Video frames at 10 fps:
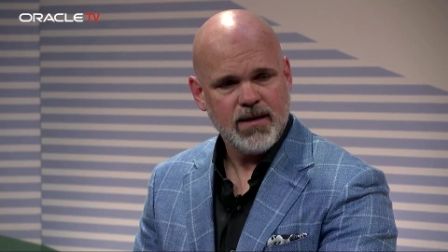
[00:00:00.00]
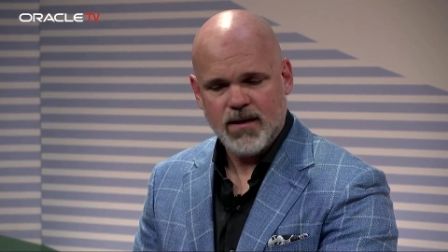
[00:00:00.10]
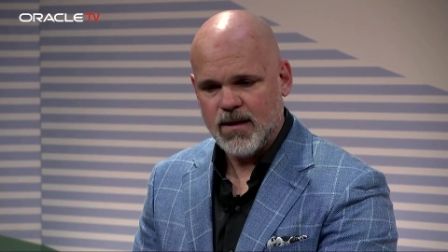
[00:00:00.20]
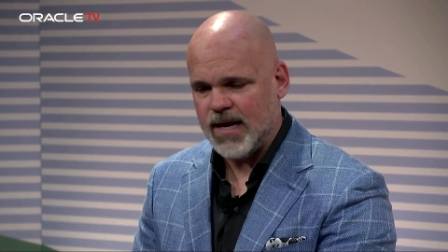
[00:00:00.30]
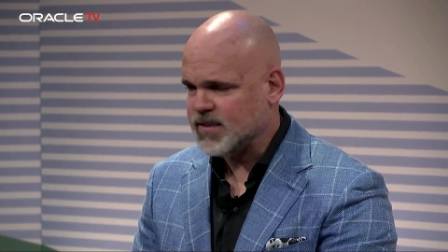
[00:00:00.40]

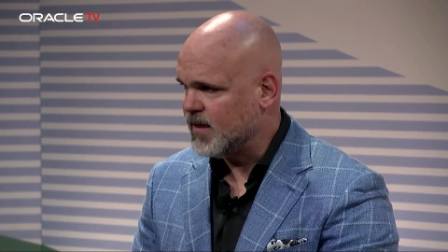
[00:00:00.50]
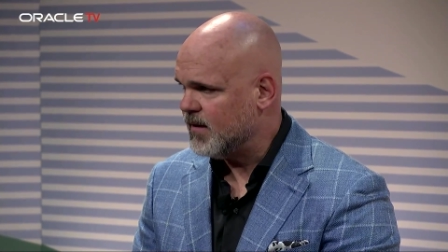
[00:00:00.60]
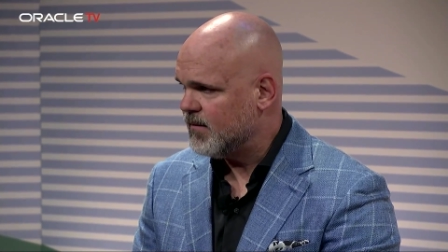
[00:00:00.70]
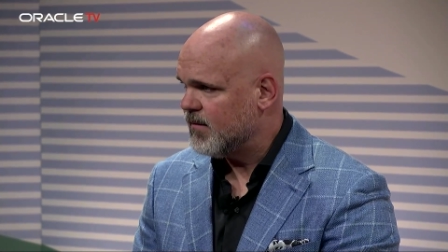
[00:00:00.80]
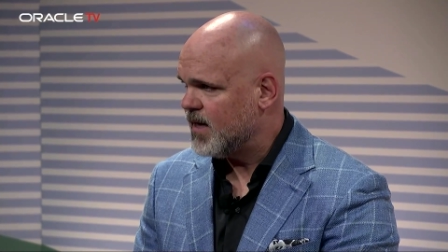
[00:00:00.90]
as a
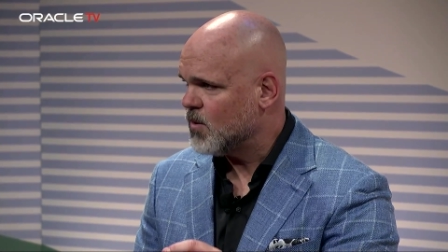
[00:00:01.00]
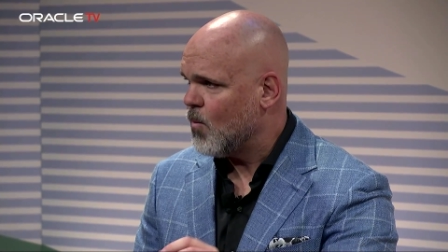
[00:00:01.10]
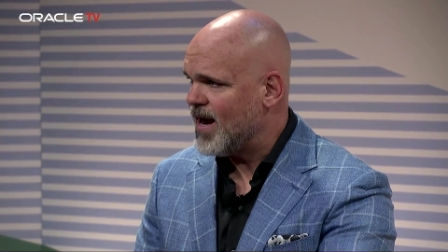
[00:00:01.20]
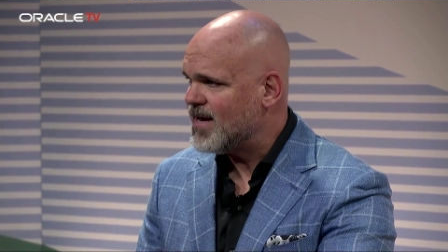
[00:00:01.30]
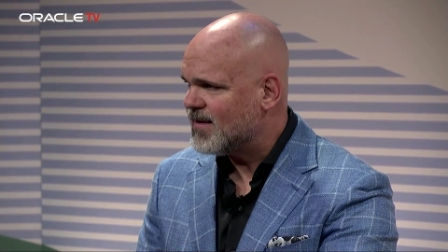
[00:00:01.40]
as a
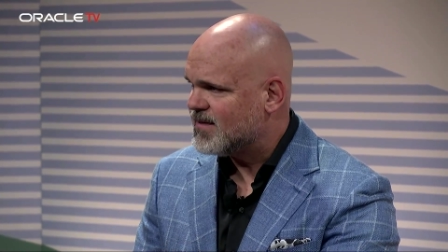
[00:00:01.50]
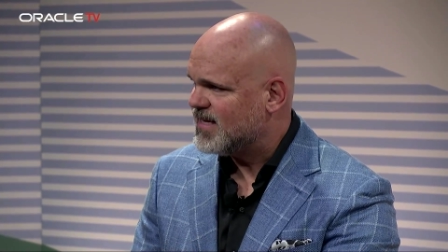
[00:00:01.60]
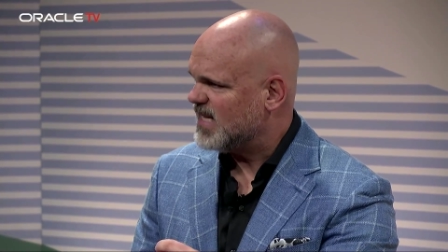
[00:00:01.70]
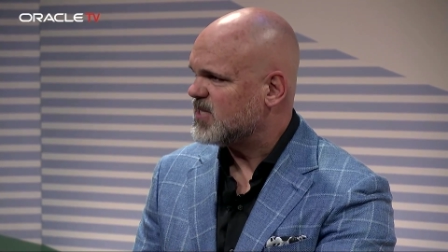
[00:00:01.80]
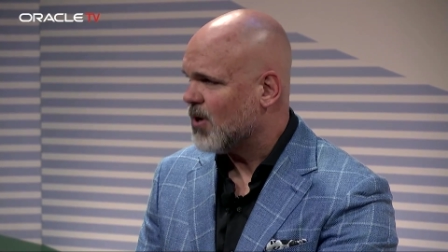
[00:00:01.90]
way to
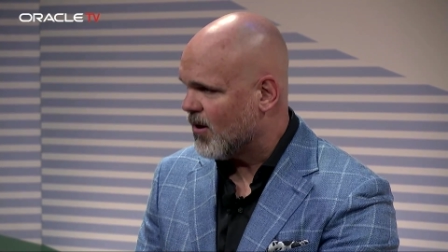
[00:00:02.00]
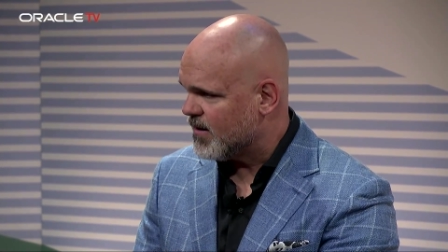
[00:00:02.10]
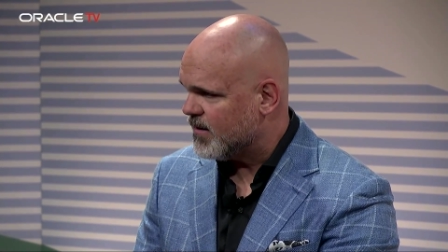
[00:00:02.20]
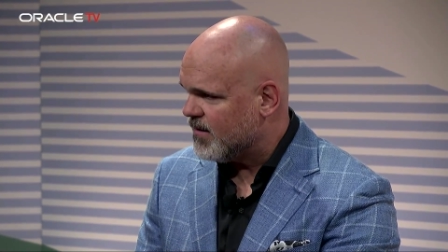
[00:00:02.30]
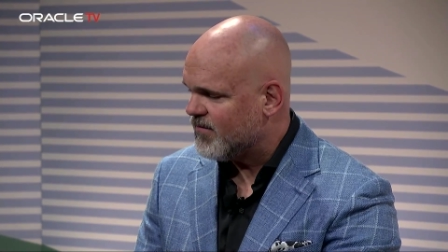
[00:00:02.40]
get
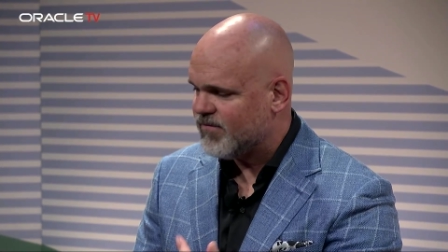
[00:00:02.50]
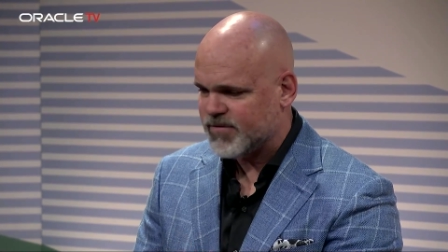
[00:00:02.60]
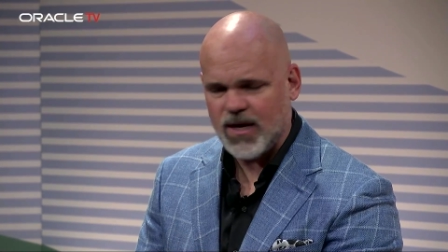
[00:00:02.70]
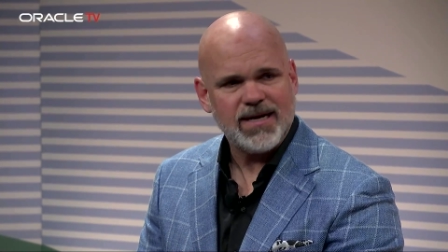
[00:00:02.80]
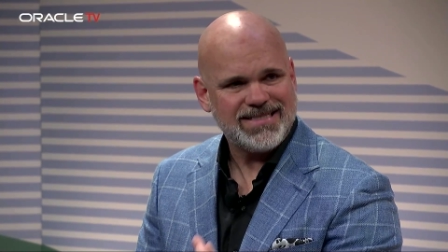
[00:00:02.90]
started and
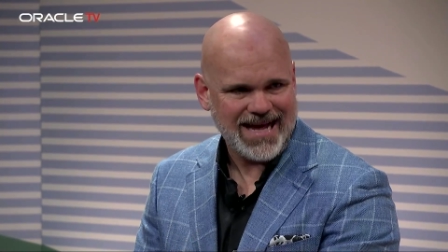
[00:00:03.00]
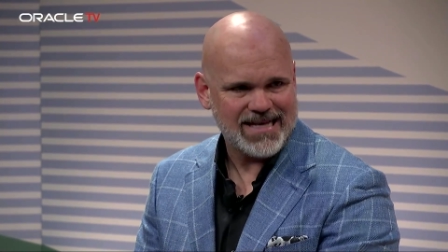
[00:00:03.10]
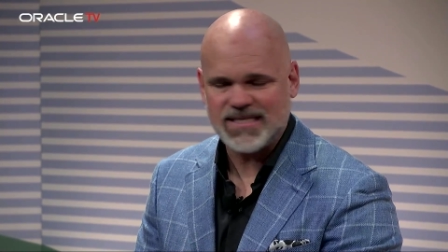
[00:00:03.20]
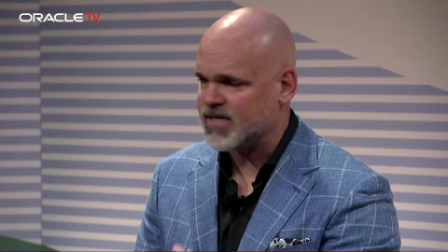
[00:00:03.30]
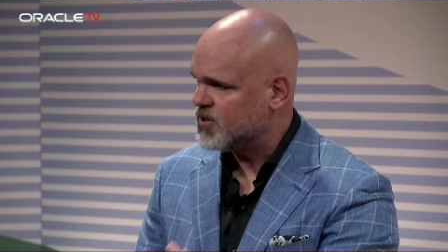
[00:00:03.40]
kind of
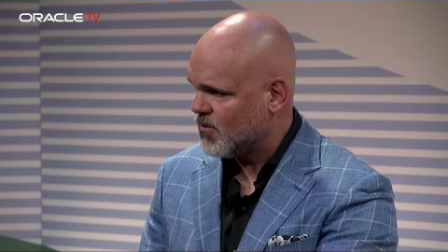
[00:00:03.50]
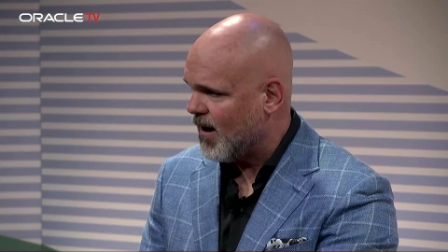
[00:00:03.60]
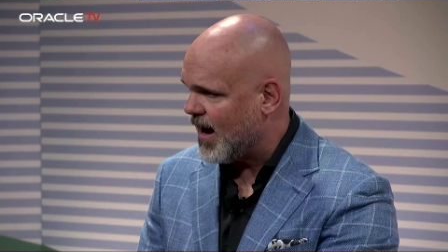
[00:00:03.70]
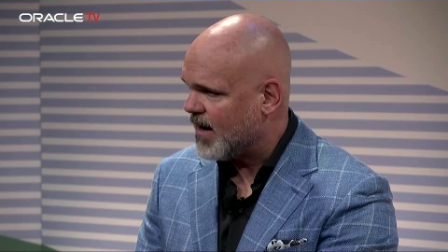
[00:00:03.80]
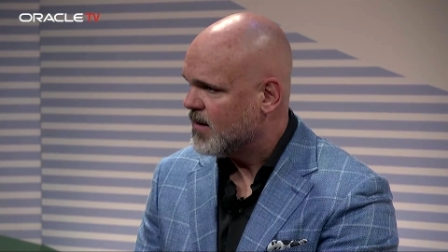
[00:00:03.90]
test and
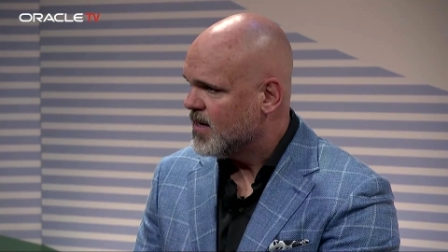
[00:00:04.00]
try. You're